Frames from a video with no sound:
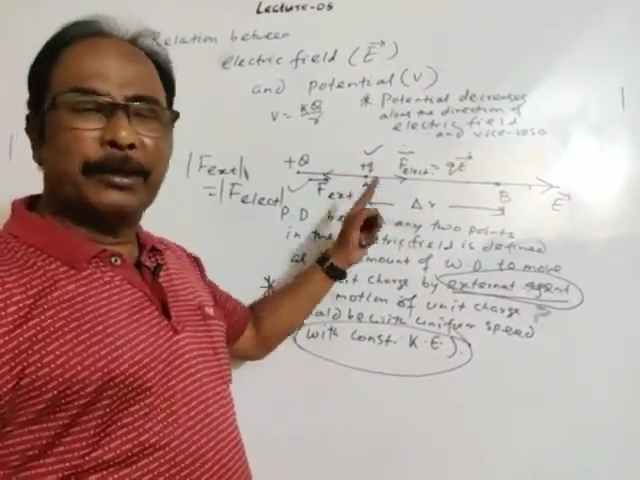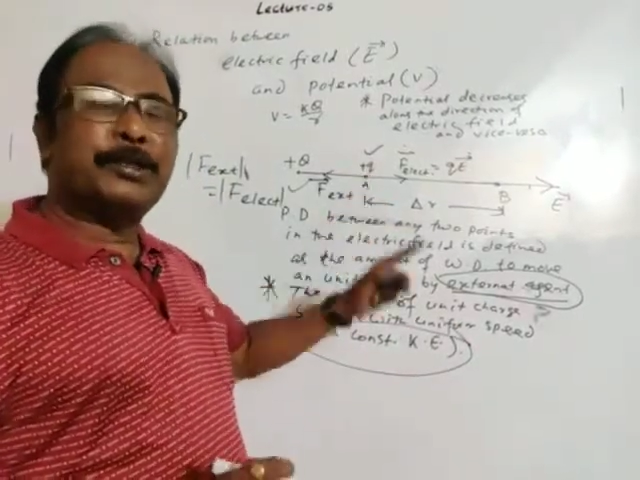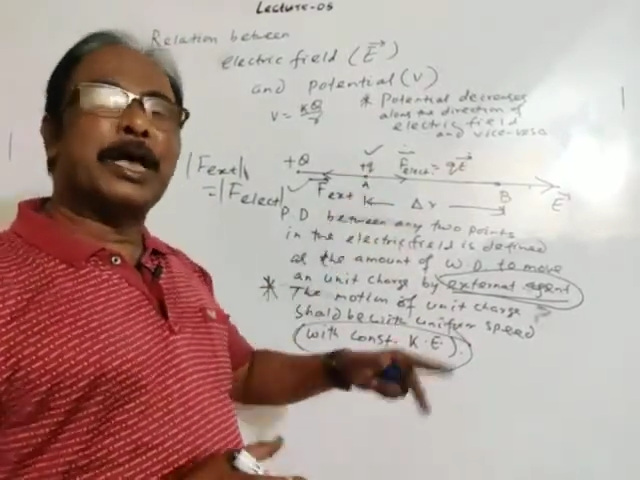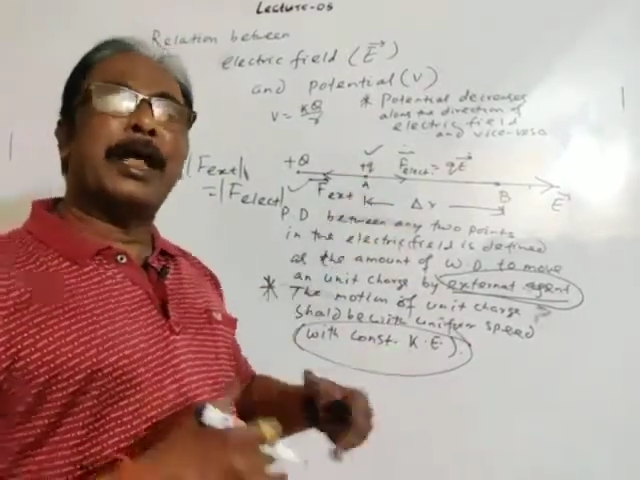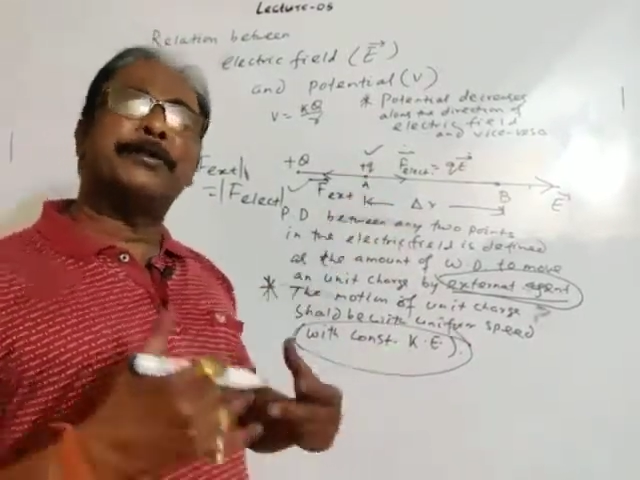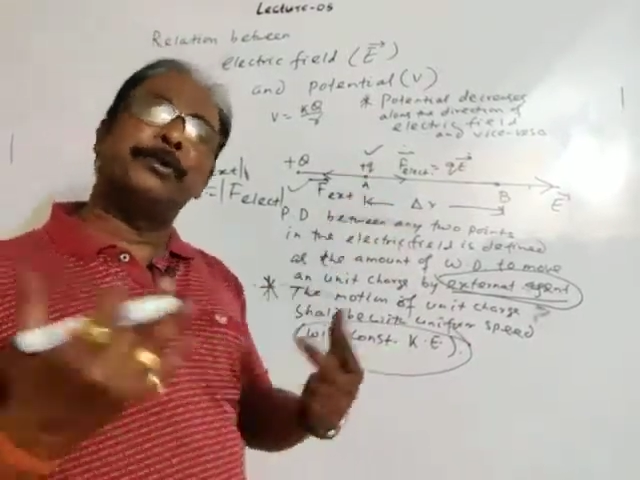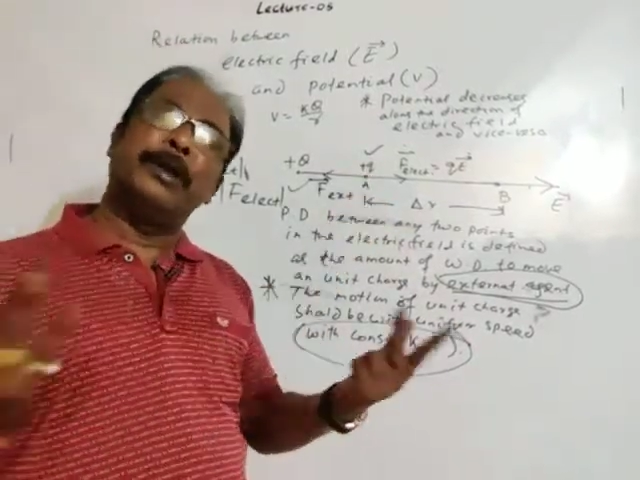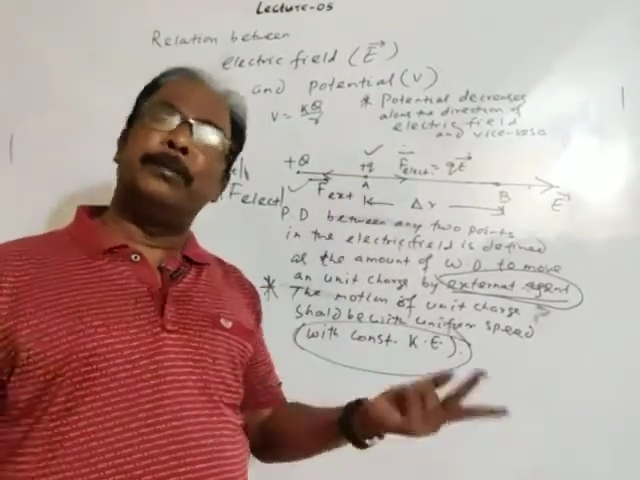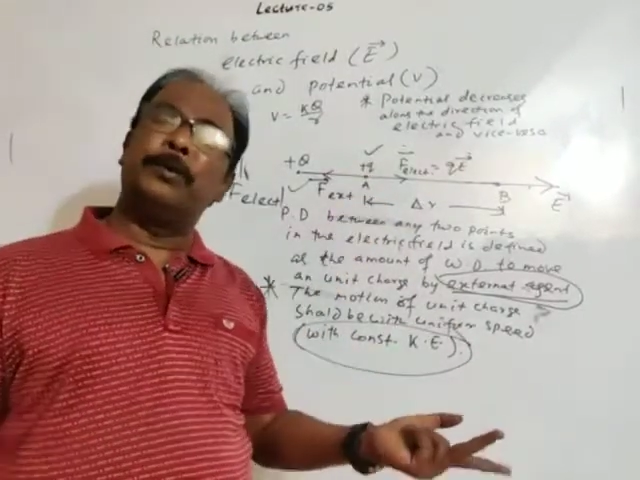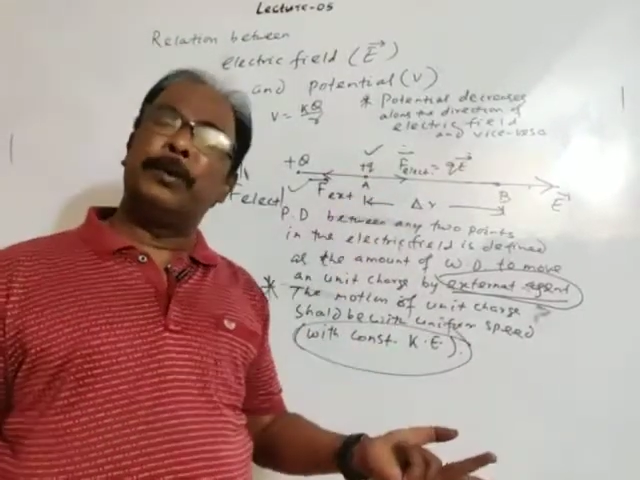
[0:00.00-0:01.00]
charge
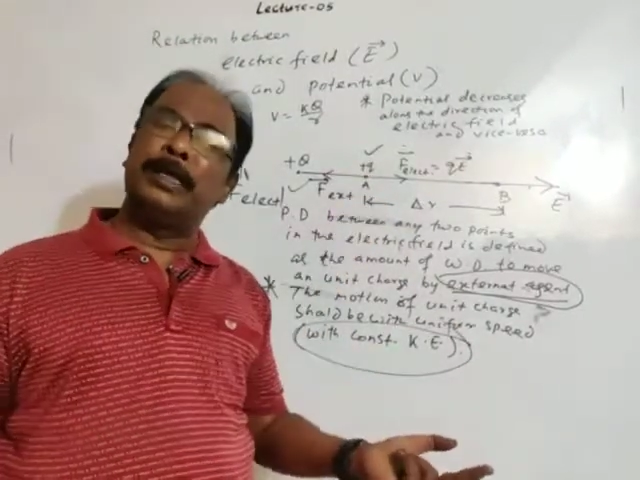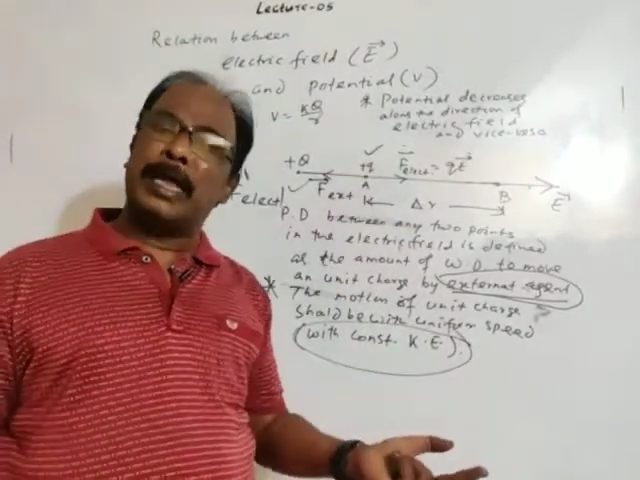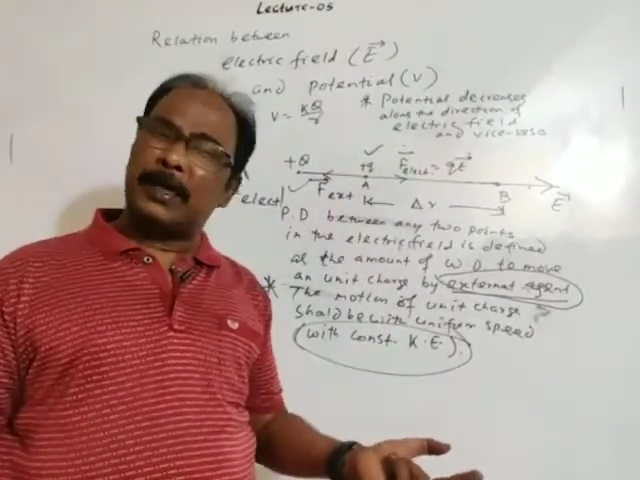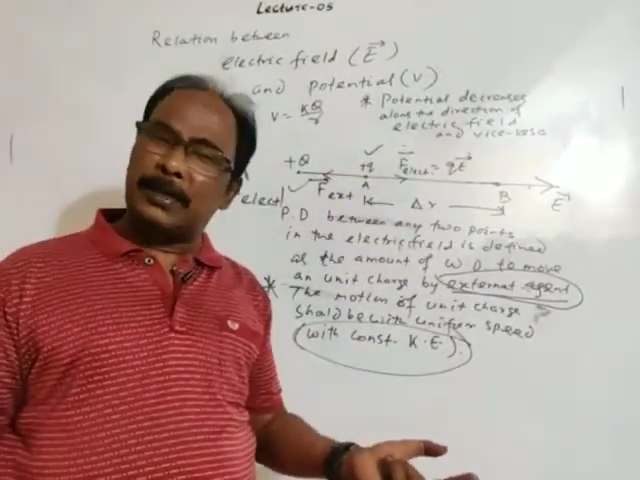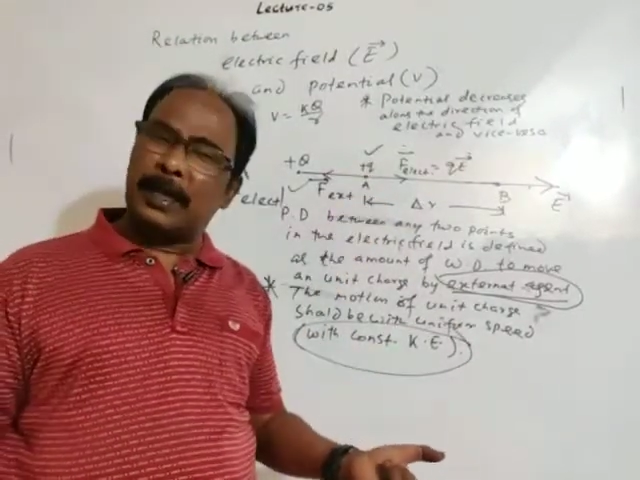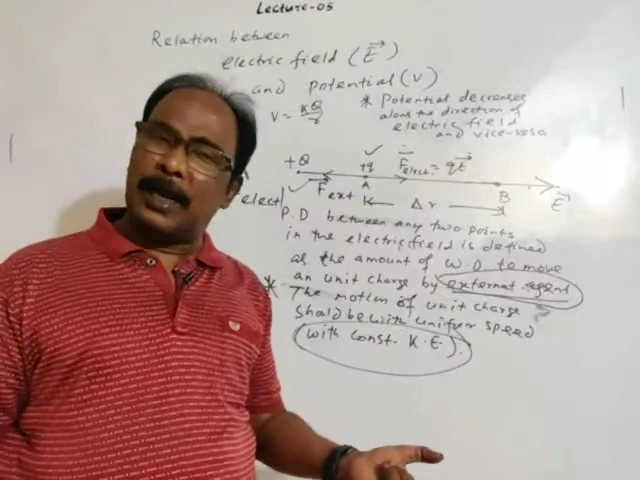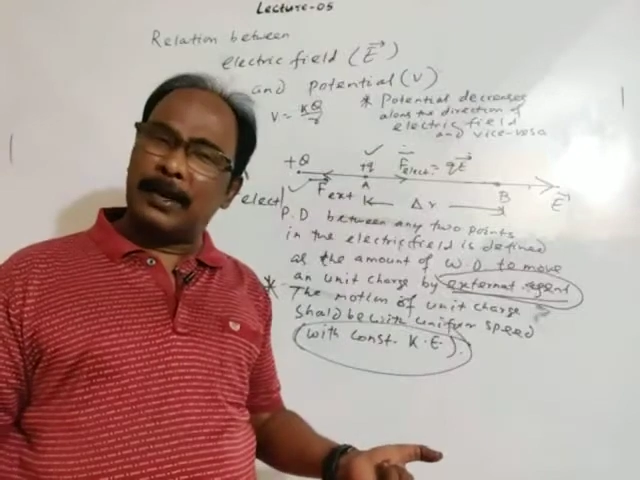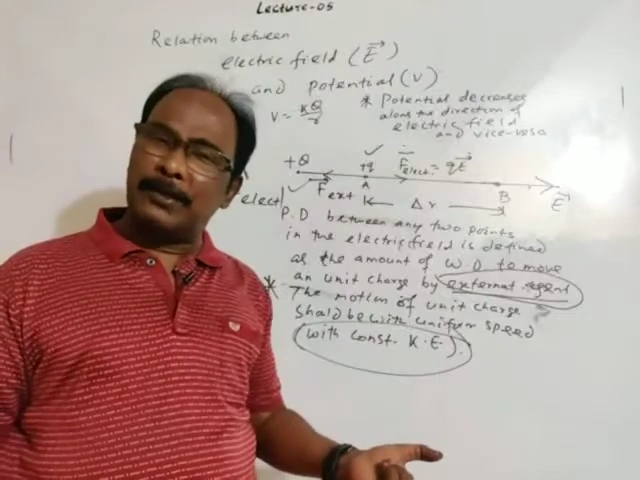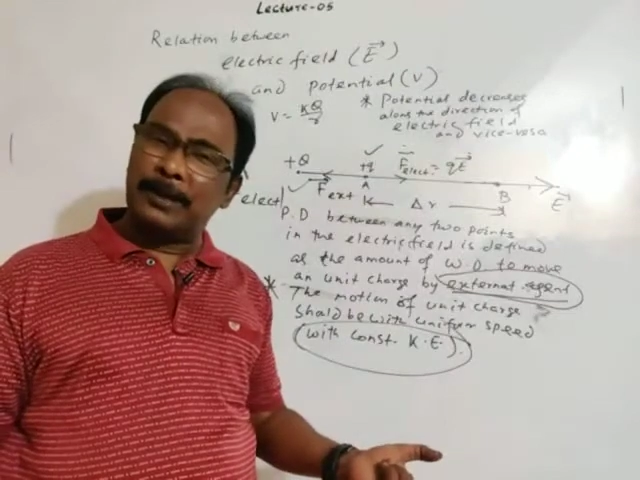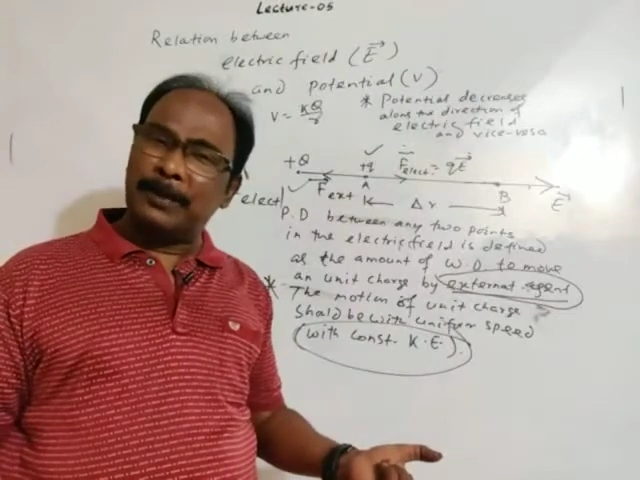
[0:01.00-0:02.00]
will move with
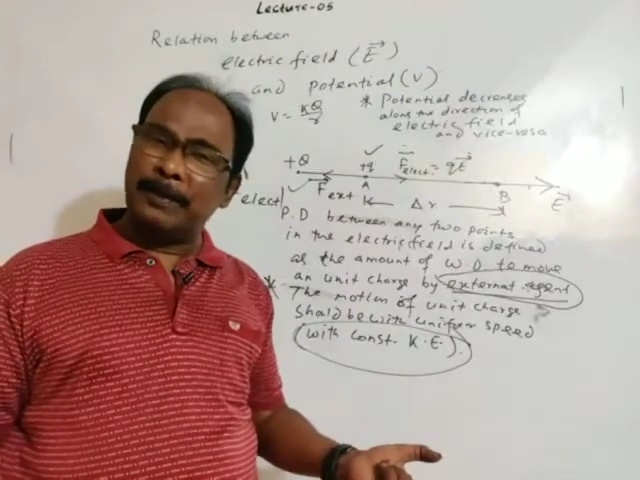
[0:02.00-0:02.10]
acceleration.